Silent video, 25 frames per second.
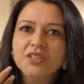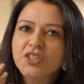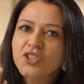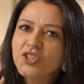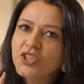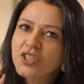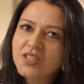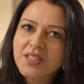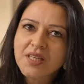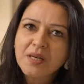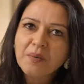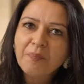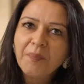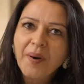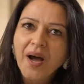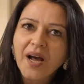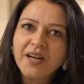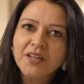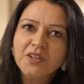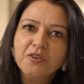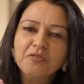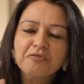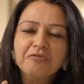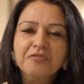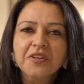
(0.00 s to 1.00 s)
digital
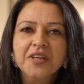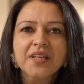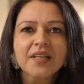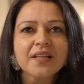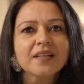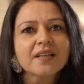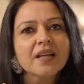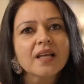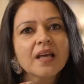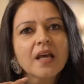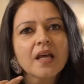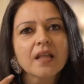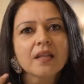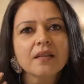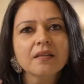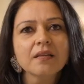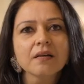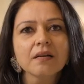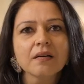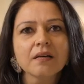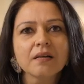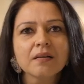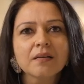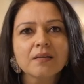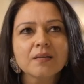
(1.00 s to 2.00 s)
part of it,
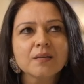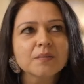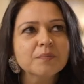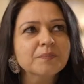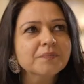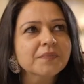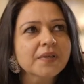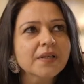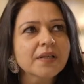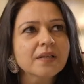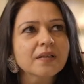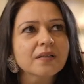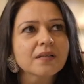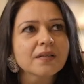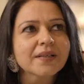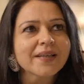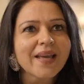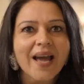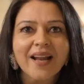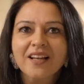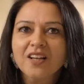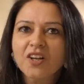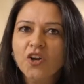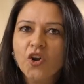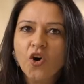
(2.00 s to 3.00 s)
the
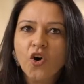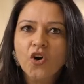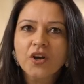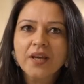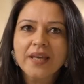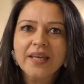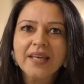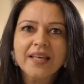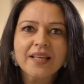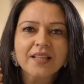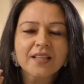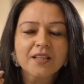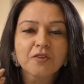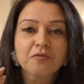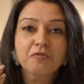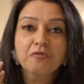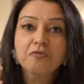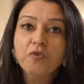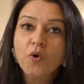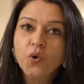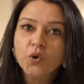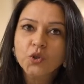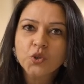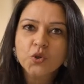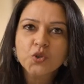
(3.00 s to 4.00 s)
cataloging, the
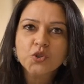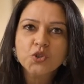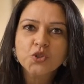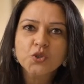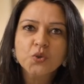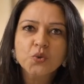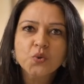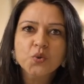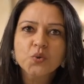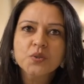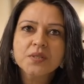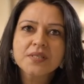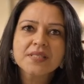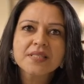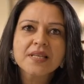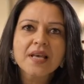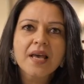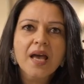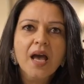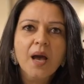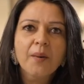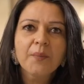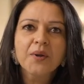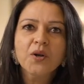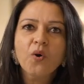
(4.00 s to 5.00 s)
photo shoots.
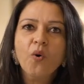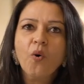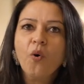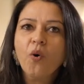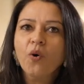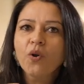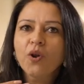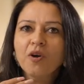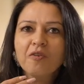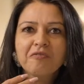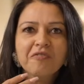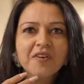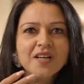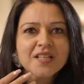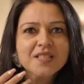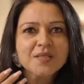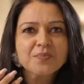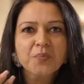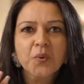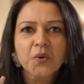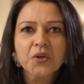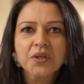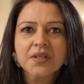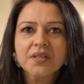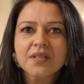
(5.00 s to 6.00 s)
I mean, all of us
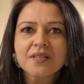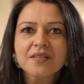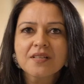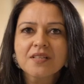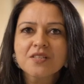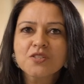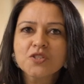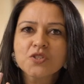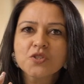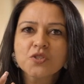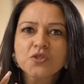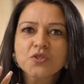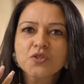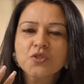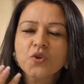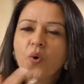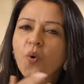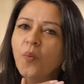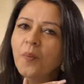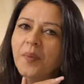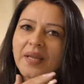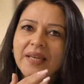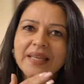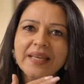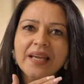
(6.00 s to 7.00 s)
put in so
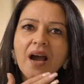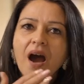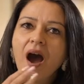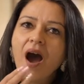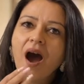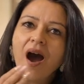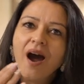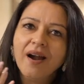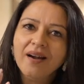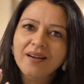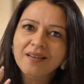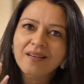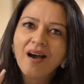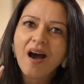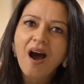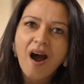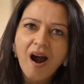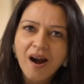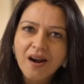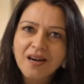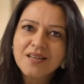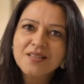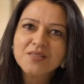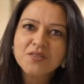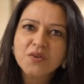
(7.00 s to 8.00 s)
many hard
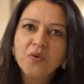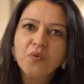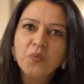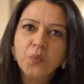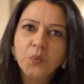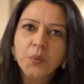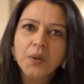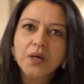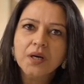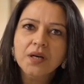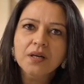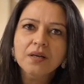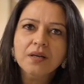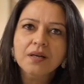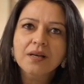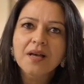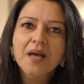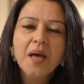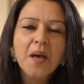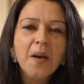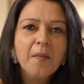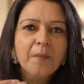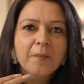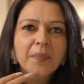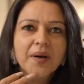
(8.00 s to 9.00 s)
hours of work,
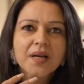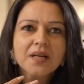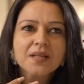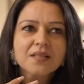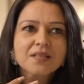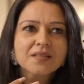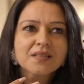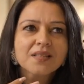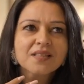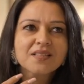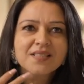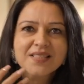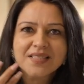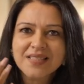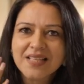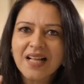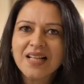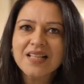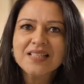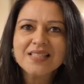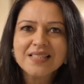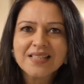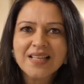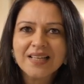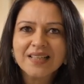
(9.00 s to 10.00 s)
but the
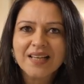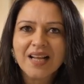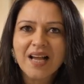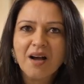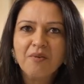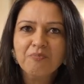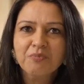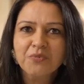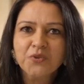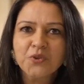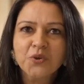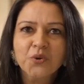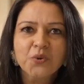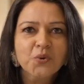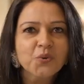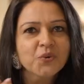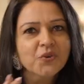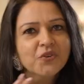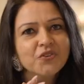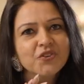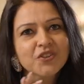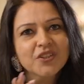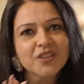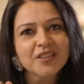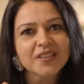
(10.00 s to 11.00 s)
results that come through
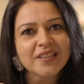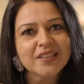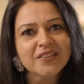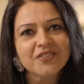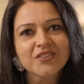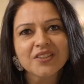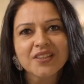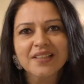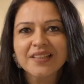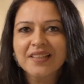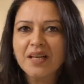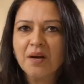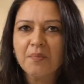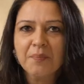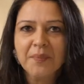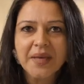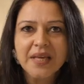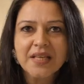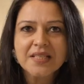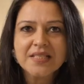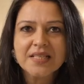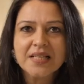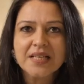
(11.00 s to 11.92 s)
really, really amaze